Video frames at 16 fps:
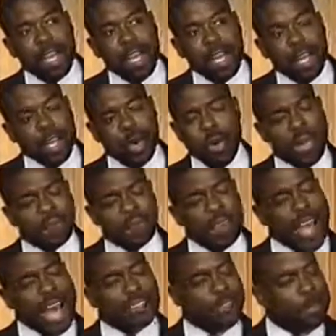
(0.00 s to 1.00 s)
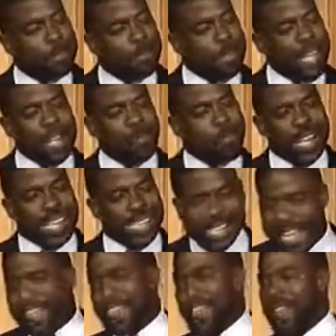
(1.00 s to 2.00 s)
you have got to be
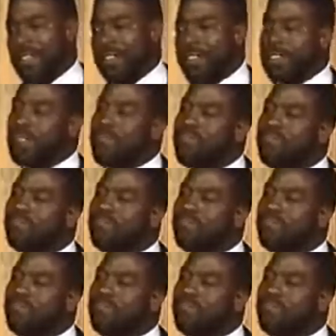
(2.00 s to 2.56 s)
relentless.